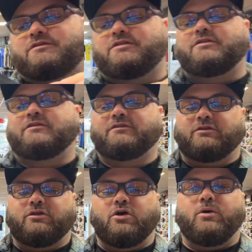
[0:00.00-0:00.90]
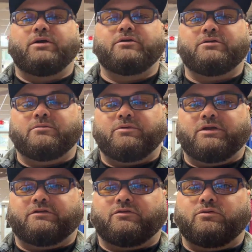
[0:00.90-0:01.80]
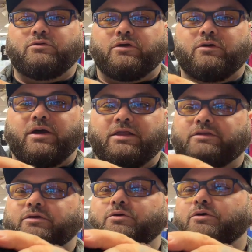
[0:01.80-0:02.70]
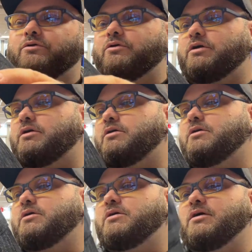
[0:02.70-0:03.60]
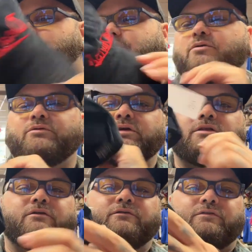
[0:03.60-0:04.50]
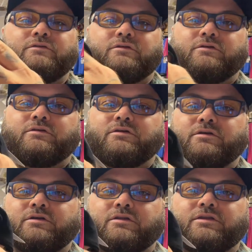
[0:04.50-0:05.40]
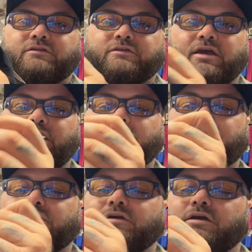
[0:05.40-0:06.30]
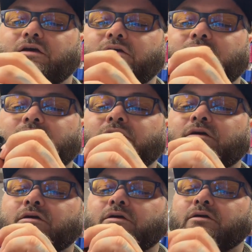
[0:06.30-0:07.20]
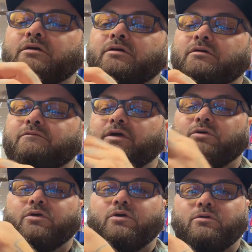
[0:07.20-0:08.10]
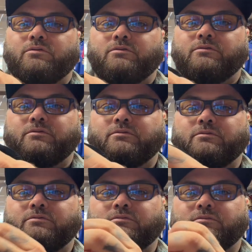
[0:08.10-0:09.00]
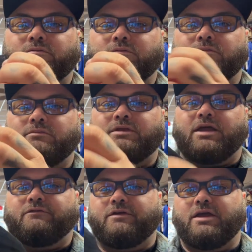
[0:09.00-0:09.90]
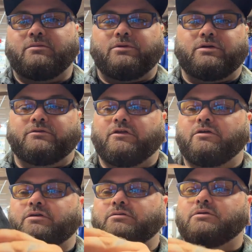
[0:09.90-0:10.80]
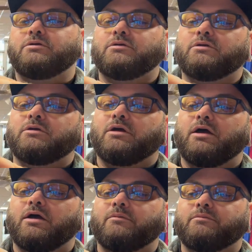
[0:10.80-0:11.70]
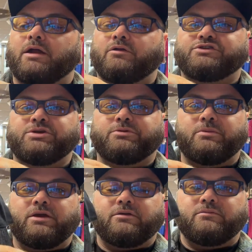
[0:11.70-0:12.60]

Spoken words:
is a low. I couldn't, but it's cool though. I like the corduroy. Don't really love this guy, the Velcro. Not a fan, but it's all good. I know it's cheap to make,